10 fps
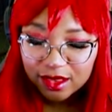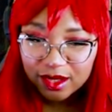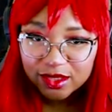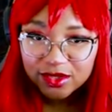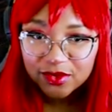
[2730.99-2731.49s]

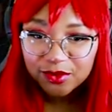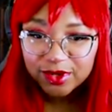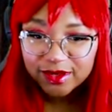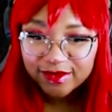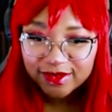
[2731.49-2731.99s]
Like, I just
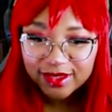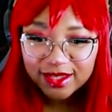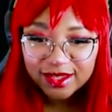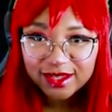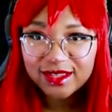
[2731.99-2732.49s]
want to
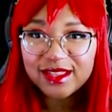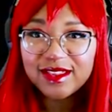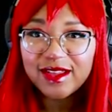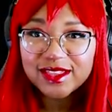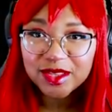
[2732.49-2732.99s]
see,
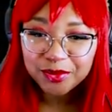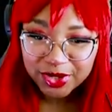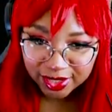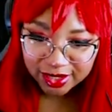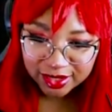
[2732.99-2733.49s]
like, the
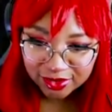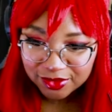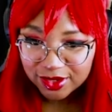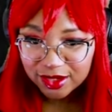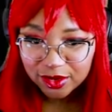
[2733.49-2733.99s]
plot. I
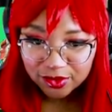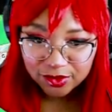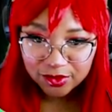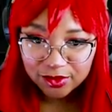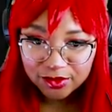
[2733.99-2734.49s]
want to
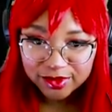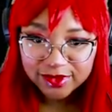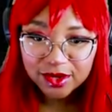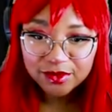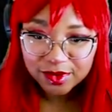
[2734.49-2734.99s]
know
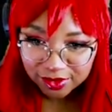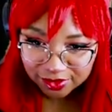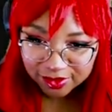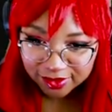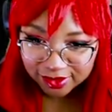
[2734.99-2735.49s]
what's going
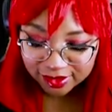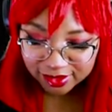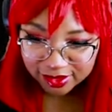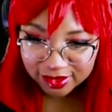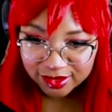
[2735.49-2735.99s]
on.
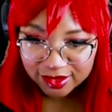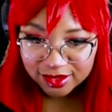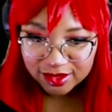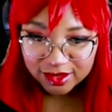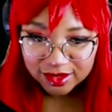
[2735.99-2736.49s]

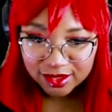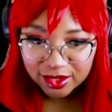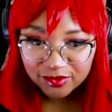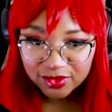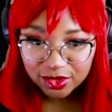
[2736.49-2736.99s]

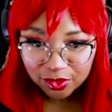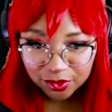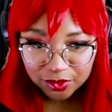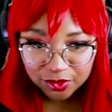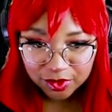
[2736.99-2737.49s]
I don't even
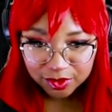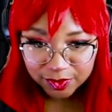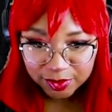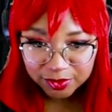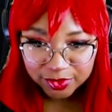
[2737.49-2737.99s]
know who all the
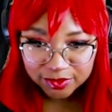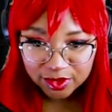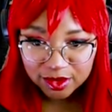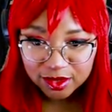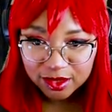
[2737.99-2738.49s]
peoples
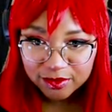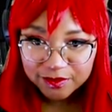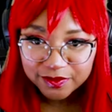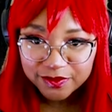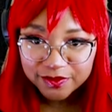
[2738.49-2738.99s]
are.
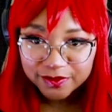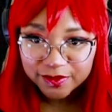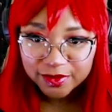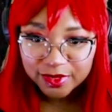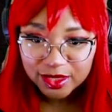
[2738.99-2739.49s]

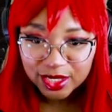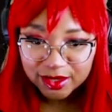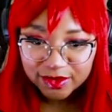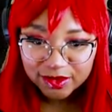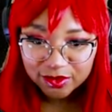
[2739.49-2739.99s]
I
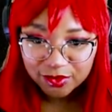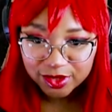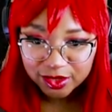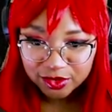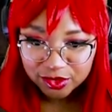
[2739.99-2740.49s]
guess that's the
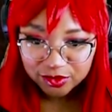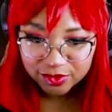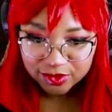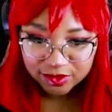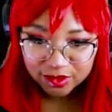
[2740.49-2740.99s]
one issue
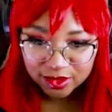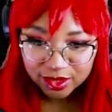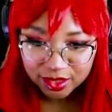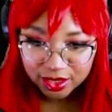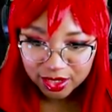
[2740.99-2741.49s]
with
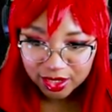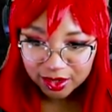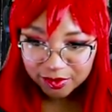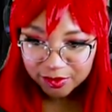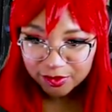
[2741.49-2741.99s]
starting a
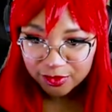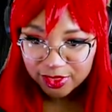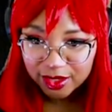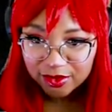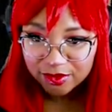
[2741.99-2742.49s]
game
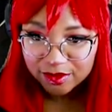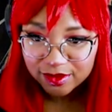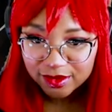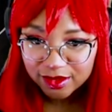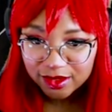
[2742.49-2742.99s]
without
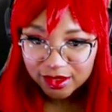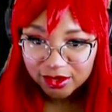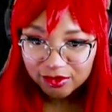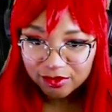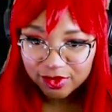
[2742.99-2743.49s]

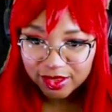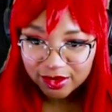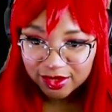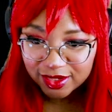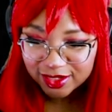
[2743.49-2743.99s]
really
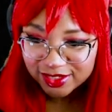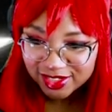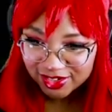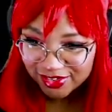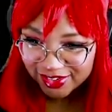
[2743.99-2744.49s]
looking
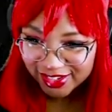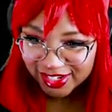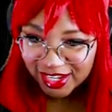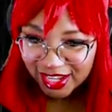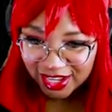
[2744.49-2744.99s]
into
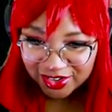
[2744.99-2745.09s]
it.